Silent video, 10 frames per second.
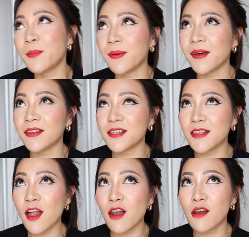but
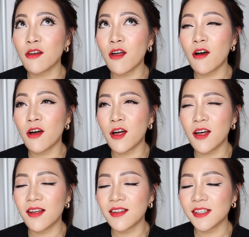there's a lot
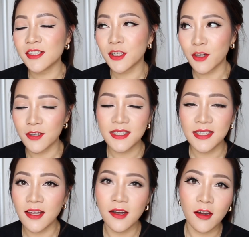to
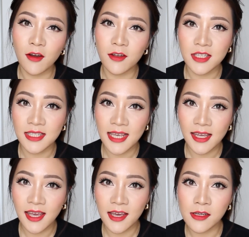consider and a lot to
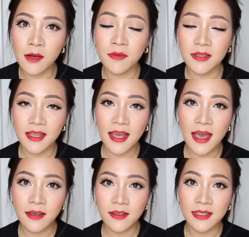take in. Obviously
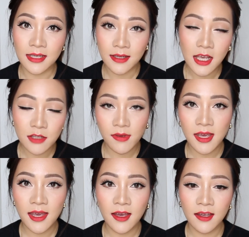Aiden's in nursery
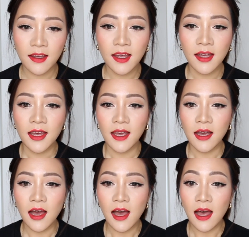here,
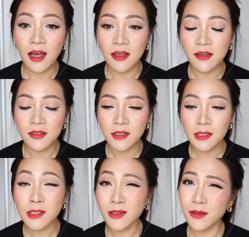and
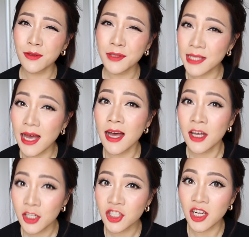schools
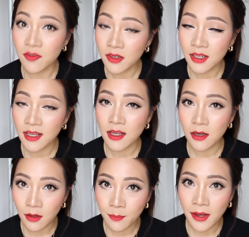are generally a
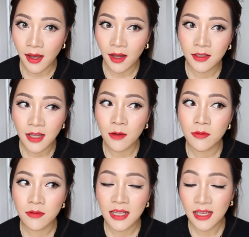lot better
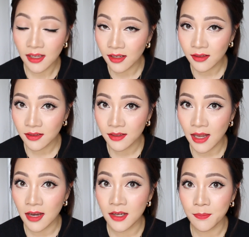down here
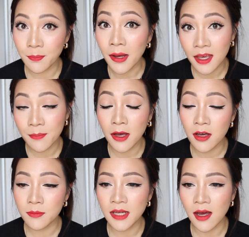than back in my
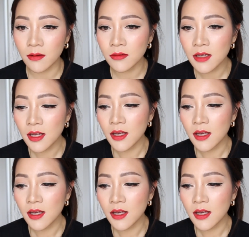hometown.